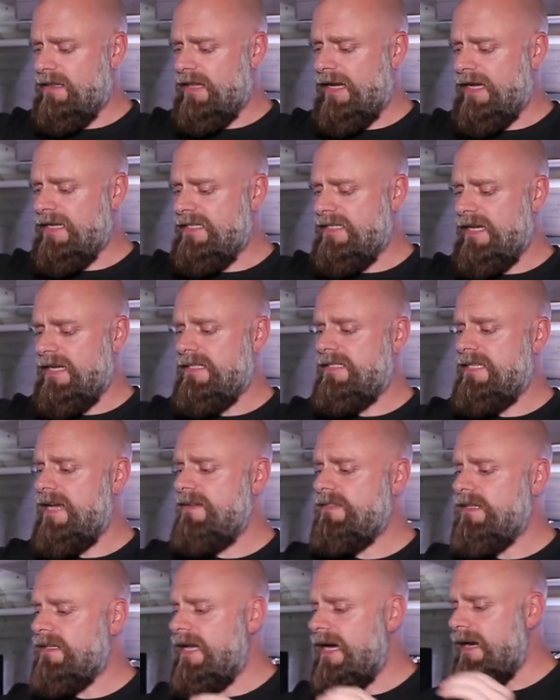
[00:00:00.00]
Like I said,
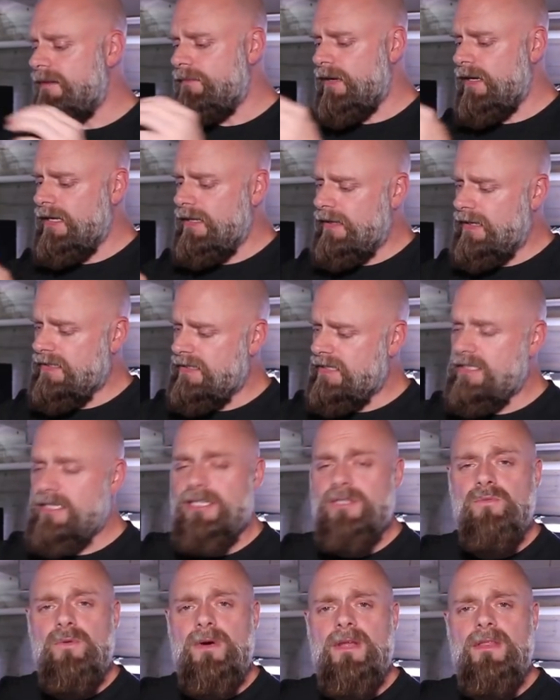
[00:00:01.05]
saves a lot of money, because this
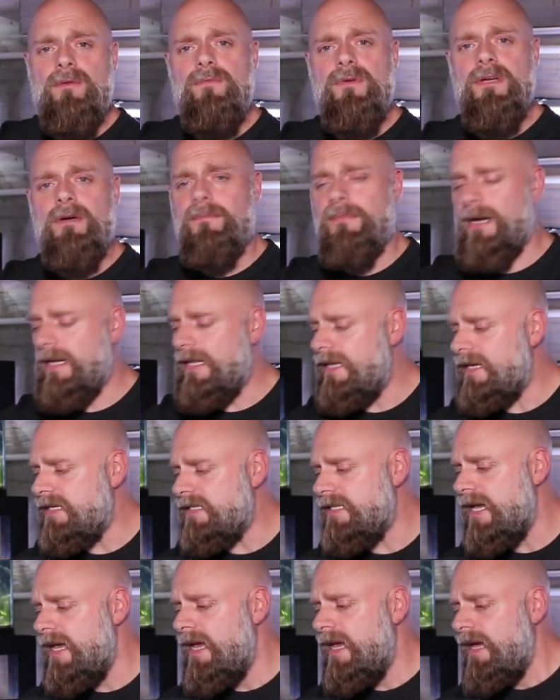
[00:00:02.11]
is where the real money is